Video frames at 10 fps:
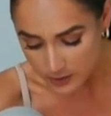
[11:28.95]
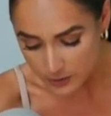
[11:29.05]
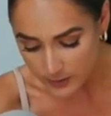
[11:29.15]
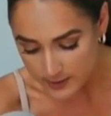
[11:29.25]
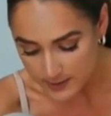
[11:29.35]

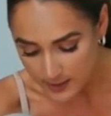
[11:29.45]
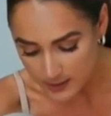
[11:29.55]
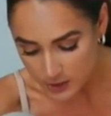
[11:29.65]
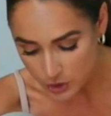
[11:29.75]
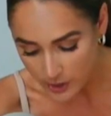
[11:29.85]
So I decided
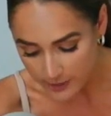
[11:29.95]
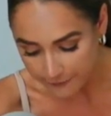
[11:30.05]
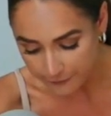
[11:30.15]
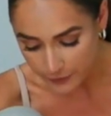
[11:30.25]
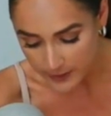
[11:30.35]
to try to
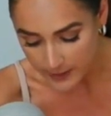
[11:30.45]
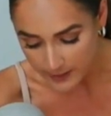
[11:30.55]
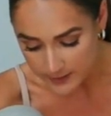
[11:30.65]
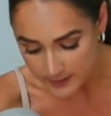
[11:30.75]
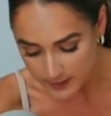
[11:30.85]

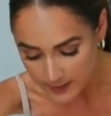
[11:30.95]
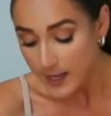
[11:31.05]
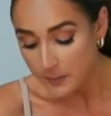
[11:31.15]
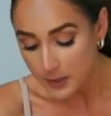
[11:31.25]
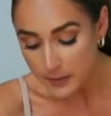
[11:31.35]
freehand it.
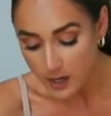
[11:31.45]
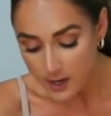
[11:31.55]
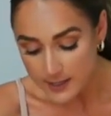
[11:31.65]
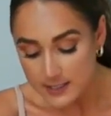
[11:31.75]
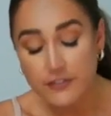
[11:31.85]
And I'm gonna be
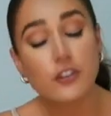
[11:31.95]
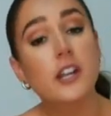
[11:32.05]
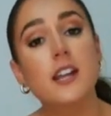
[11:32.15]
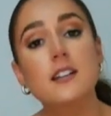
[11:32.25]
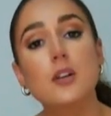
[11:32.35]
honest,
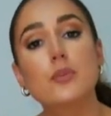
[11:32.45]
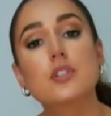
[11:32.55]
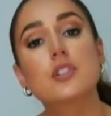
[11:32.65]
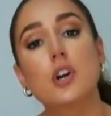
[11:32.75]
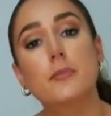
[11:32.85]
freehanding was
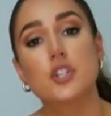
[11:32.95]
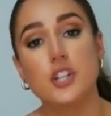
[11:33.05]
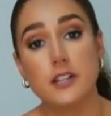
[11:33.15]
so much